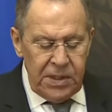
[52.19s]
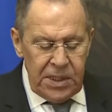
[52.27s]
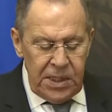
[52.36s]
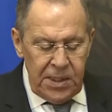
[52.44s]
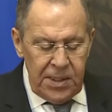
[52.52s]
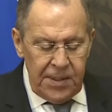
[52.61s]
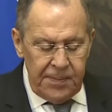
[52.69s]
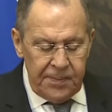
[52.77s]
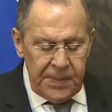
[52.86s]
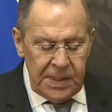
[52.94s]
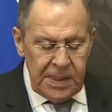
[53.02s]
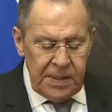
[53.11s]
I would like to
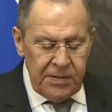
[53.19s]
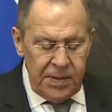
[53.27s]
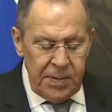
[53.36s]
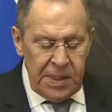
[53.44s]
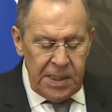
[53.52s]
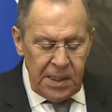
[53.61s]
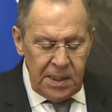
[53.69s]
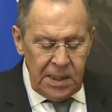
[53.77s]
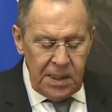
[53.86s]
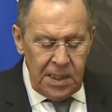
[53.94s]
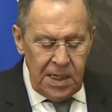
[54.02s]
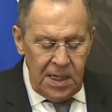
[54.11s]
talk about visits
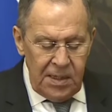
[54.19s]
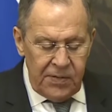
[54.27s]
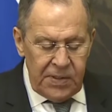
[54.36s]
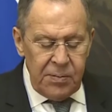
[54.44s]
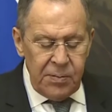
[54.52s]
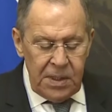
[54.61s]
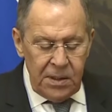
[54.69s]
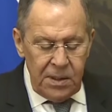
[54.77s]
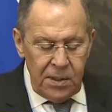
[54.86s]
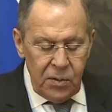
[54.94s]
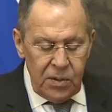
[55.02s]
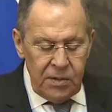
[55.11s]
that took
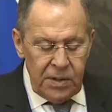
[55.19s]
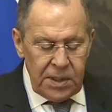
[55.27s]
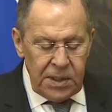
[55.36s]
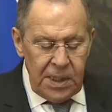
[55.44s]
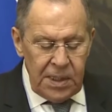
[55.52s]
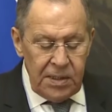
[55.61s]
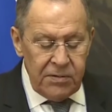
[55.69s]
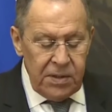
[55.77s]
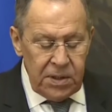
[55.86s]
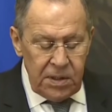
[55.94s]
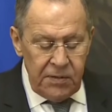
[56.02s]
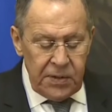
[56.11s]
place
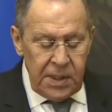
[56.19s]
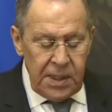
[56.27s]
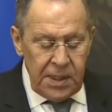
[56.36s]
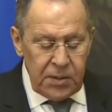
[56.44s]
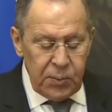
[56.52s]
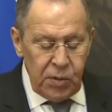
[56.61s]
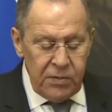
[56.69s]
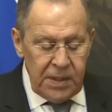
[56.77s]
during the